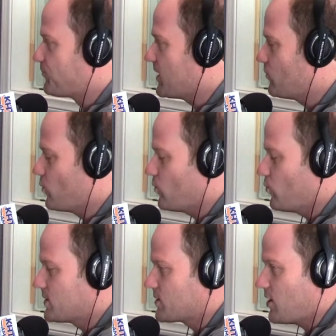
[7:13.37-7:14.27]
And
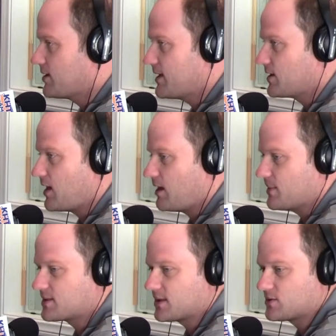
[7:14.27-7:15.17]
what's called in
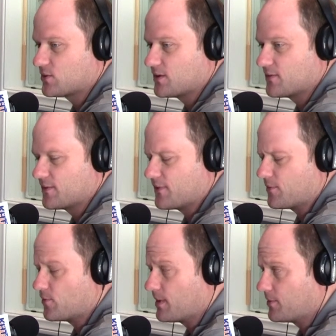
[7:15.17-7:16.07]
economics, sort of, and if I
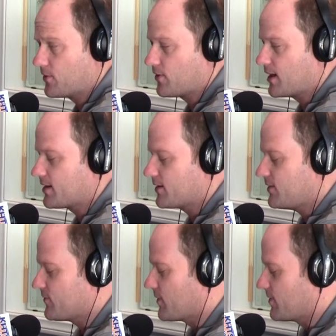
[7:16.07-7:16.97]
remember
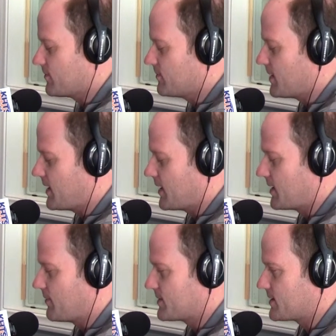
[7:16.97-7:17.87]
correctly from my
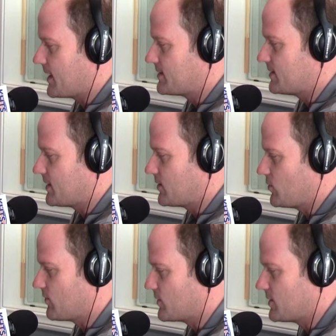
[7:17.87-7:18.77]
economics classes at the
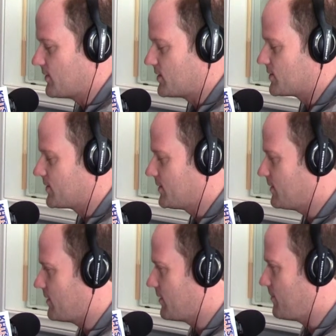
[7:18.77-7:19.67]
University of
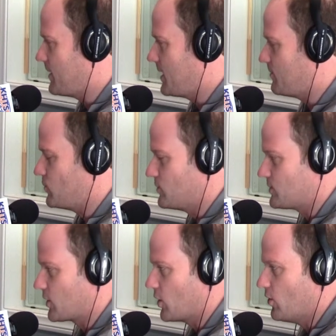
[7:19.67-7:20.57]
Arizona uh, many
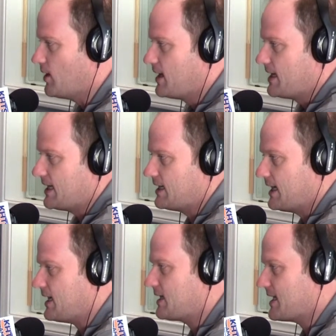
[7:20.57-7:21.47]
moons ago, in
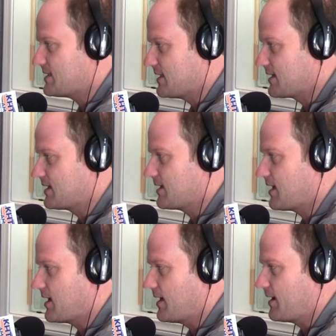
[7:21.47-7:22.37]
an inelastic
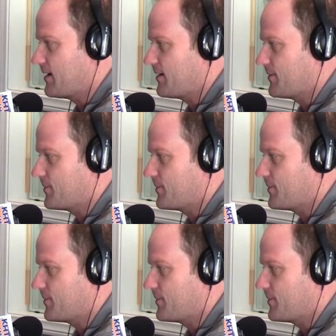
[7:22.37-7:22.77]
uh,